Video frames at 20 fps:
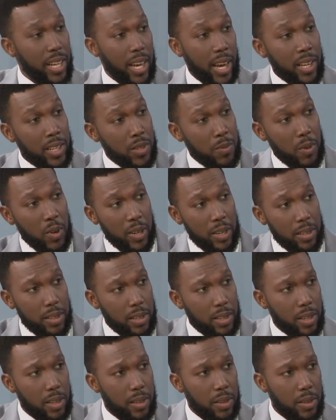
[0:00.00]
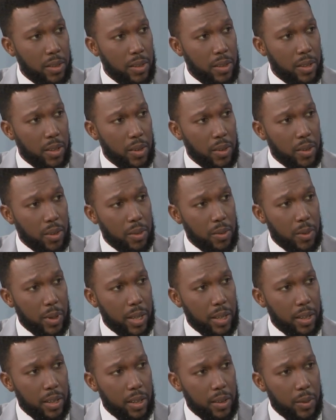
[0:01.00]
export. Definitely. You know,
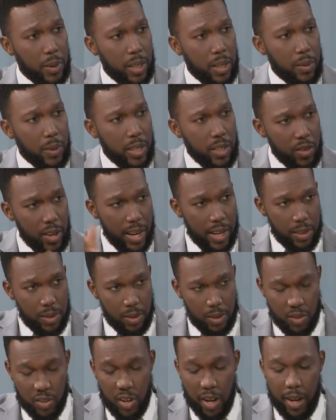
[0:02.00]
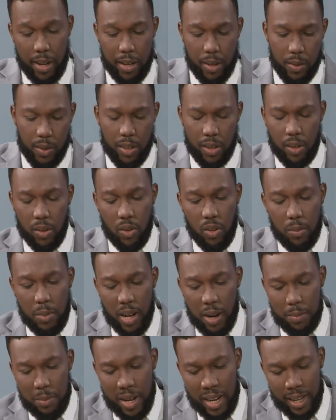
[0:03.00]
we, we, Definitely. we try to join in the
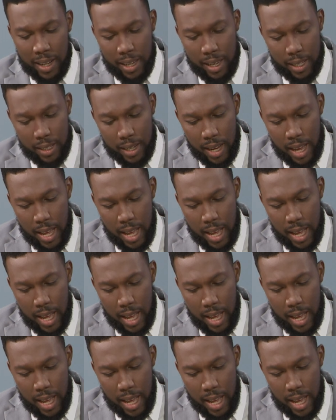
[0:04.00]
global market.